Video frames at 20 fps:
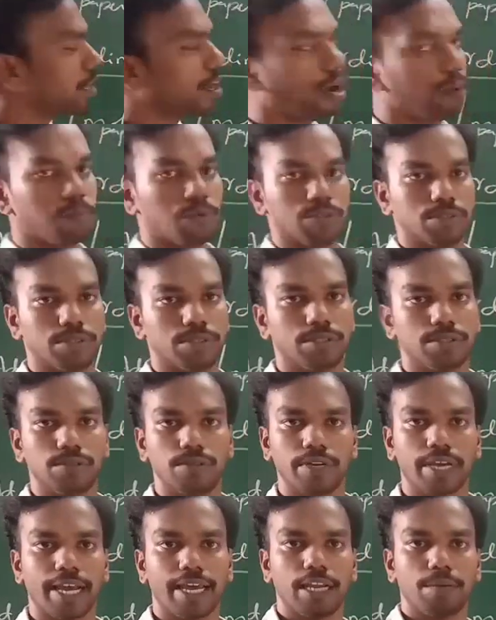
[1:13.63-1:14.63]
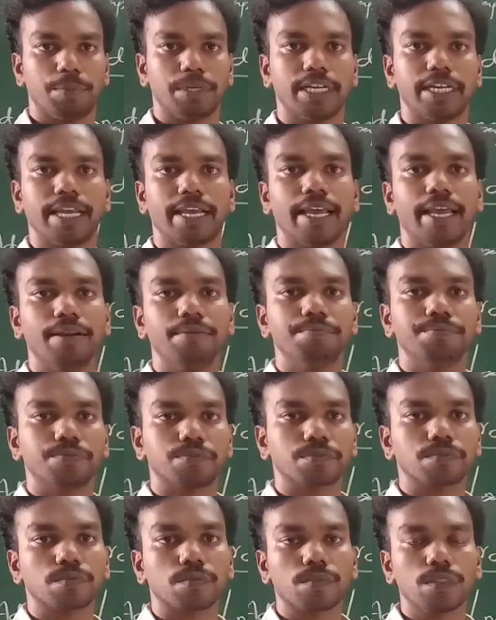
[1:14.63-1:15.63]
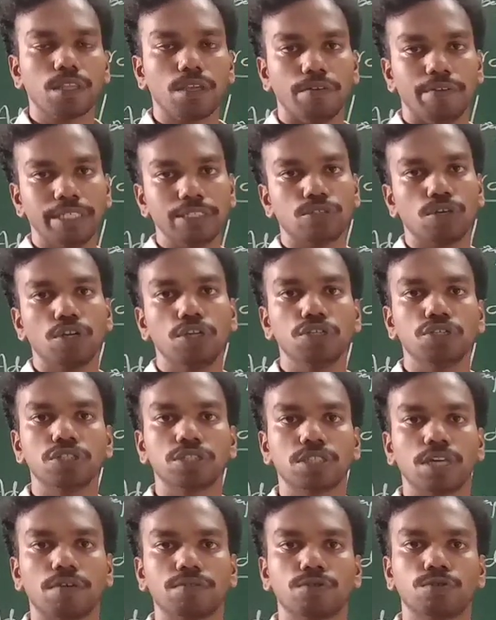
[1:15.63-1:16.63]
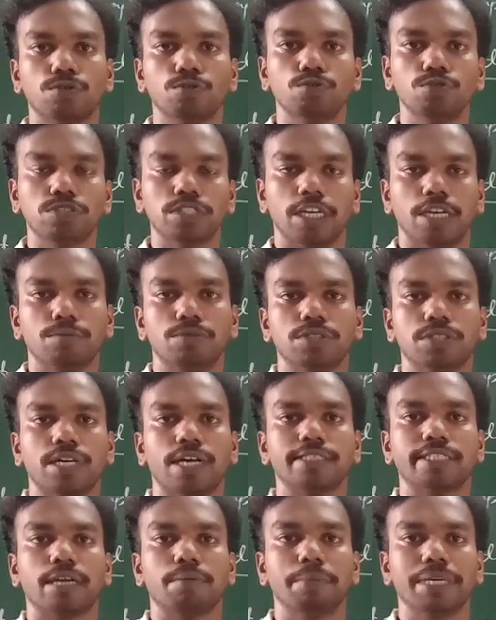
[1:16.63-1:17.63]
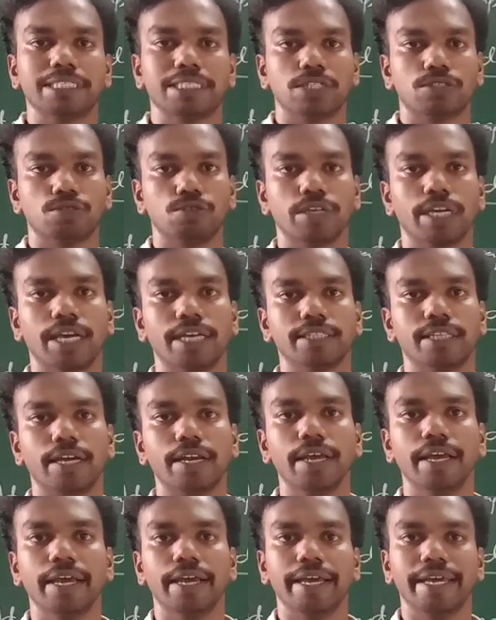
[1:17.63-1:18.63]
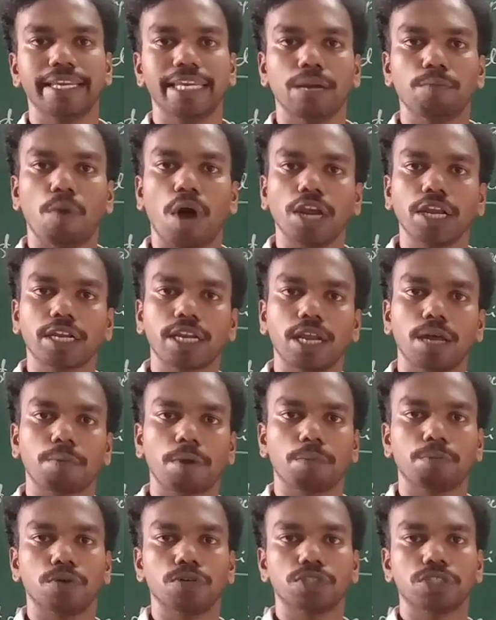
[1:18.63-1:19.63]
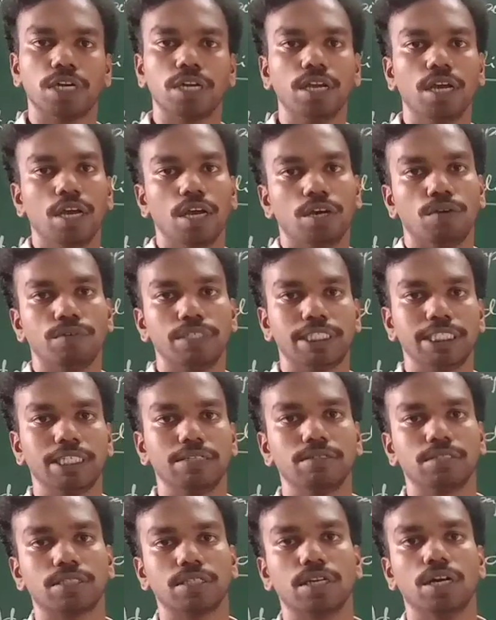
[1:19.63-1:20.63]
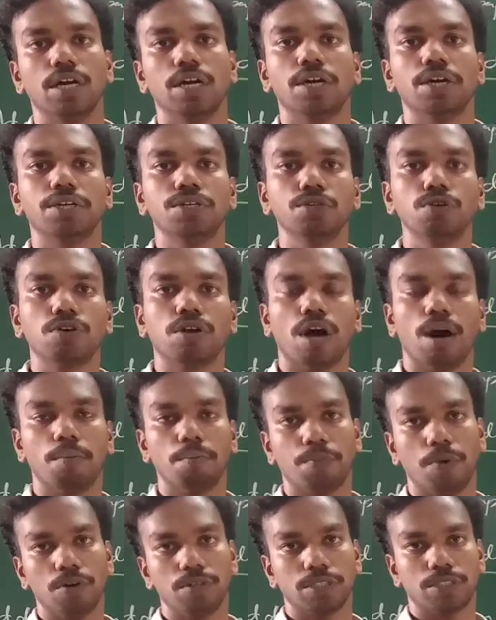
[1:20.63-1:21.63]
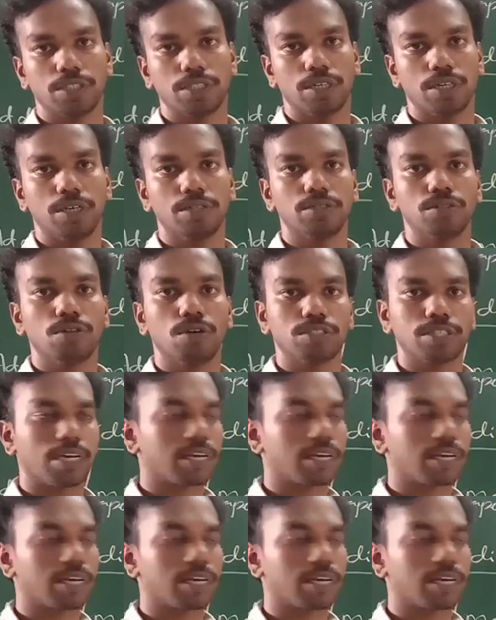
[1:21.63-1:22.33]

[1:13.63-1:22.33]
compounds. Okay, I repeat it again. When solutions of two stable salts are mixed together in a molecular proportion which gives new compounds, those are